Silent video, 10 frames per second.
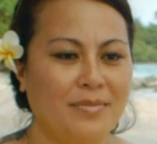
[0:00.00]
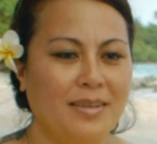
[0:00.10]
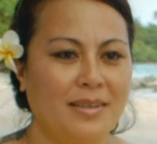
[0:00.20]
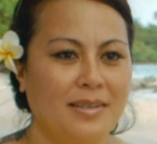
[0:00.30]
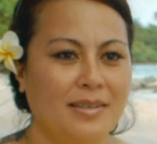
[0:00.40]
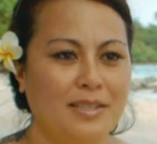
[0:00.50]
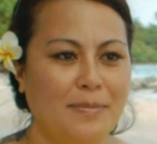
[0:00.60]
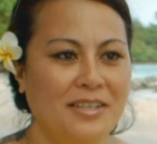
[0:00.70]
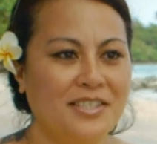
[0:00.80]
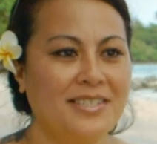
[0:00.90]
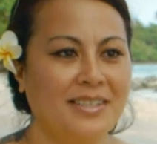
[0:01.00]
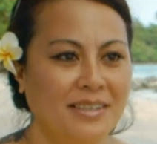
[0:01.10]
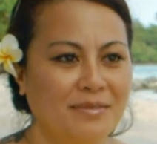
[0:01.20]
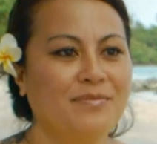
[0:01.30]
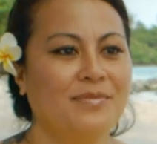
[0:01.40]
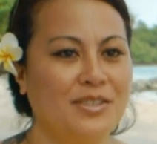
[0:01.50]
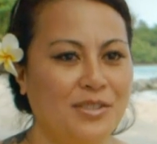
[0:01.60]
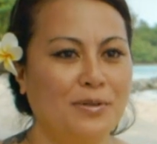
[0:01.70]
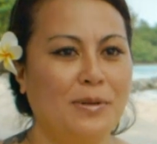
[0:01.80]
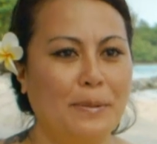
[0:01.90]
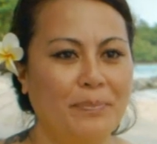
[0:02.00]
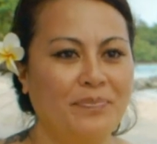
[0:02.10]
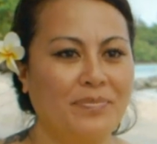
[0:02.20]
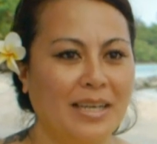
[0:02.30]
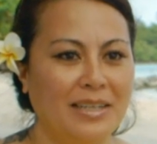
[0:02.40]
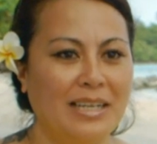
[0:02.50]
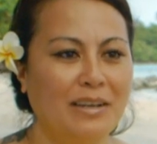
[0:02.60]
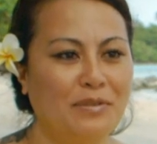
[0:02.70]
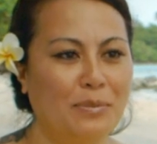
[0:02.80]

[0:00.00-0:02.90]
the Spanish singer. So um, he loved the